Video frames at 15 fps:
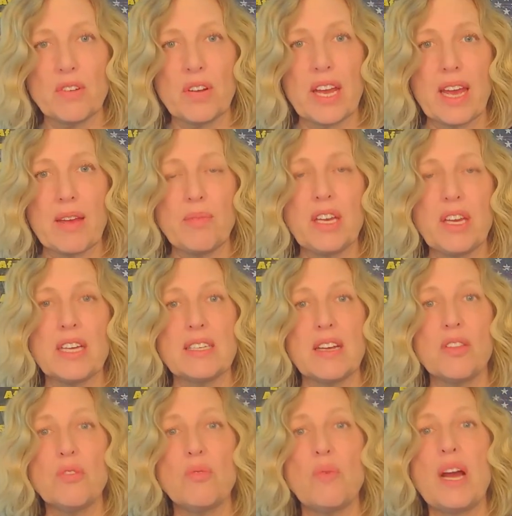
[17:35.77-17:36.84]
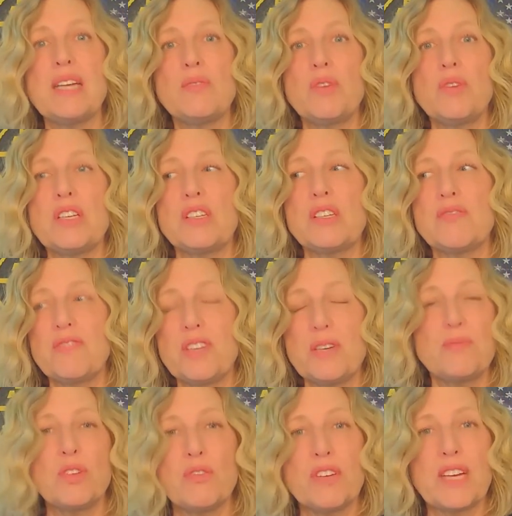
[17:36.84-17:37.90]
Okay. Because otherwise, when it
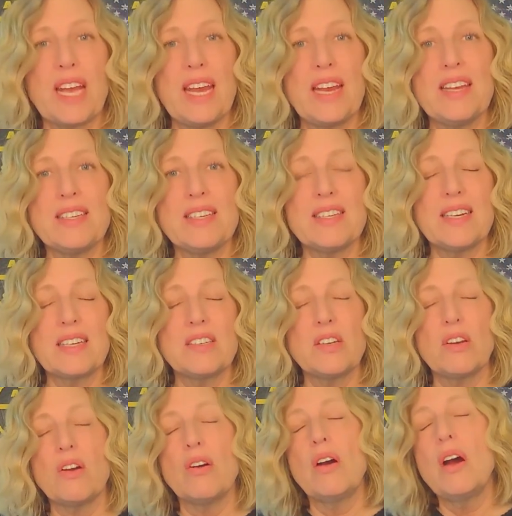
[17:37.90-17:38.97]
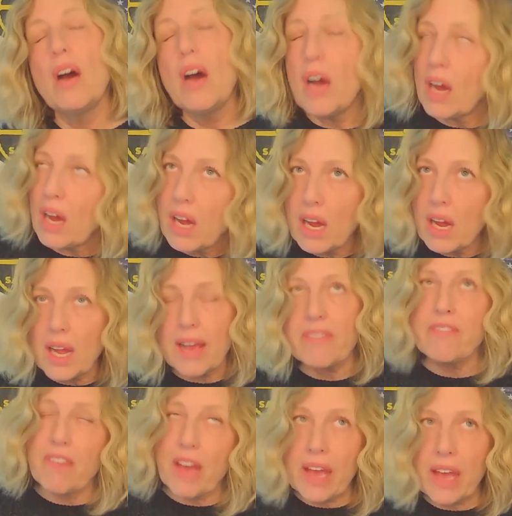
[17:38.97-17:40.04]
flips over to 86, you go, ugh, I
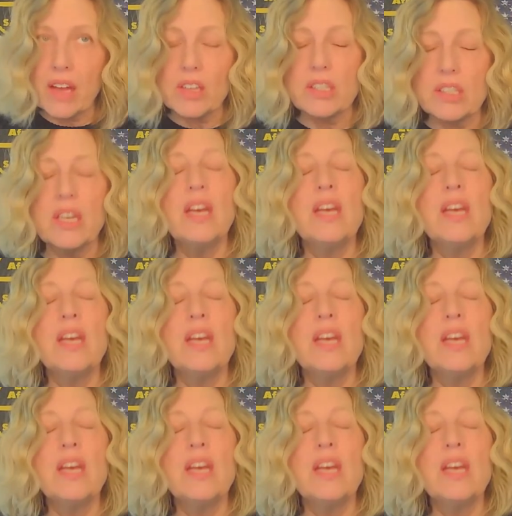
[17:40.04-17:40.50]
failed.